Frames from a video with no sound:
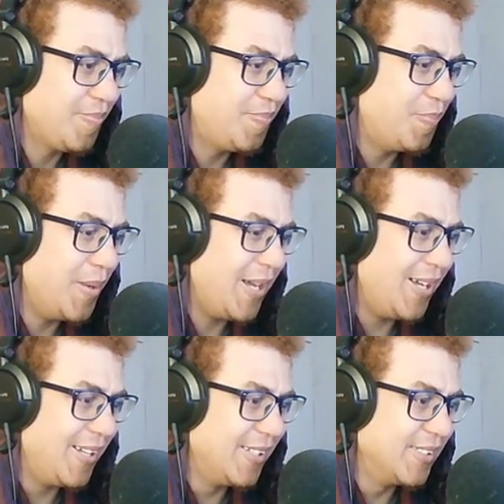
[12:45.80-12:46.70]

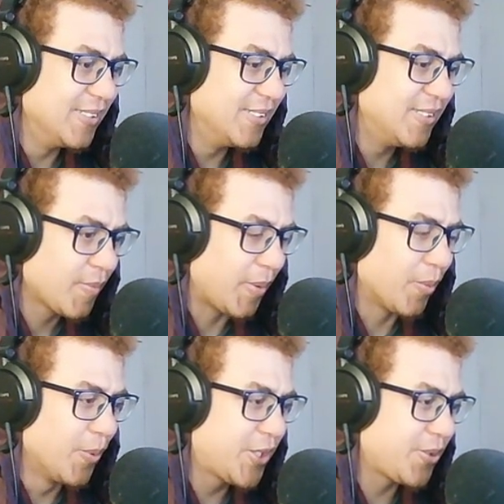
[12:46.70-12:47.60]
Man. But
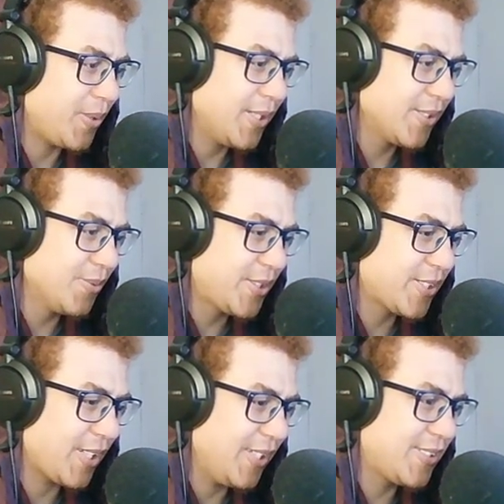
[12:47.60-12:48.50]
which
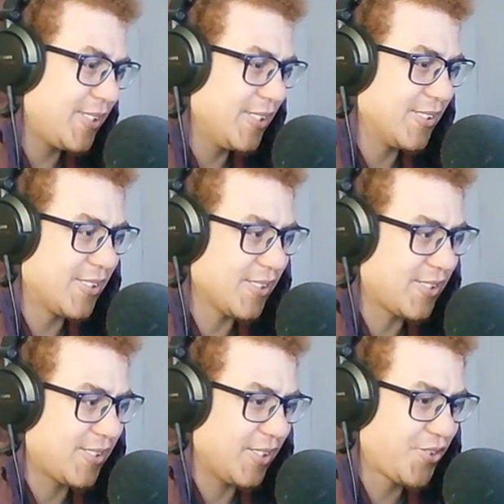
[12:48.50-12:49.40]
titan is this
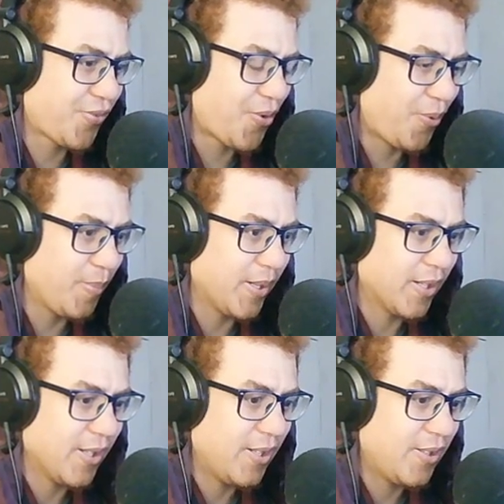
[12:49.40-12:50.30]
that's forming
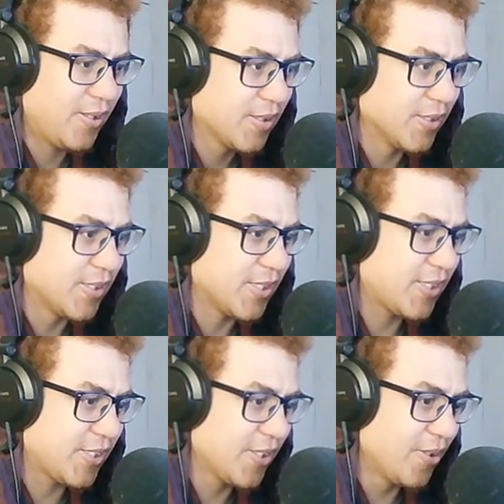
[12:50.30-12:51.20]
now? Because this
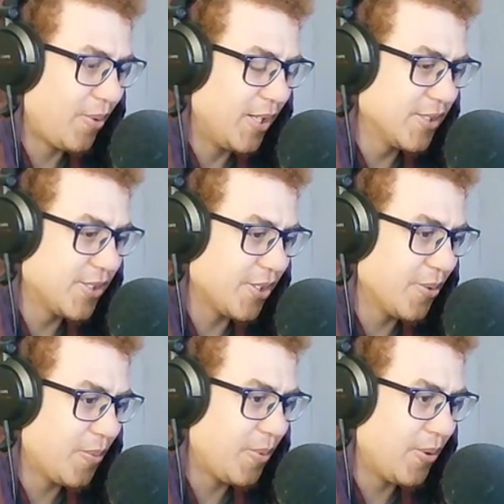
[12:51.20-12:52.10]
isn't the ones in the
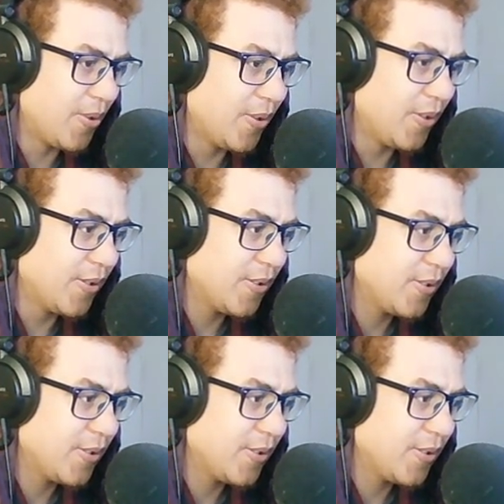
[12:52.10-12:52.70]
wall.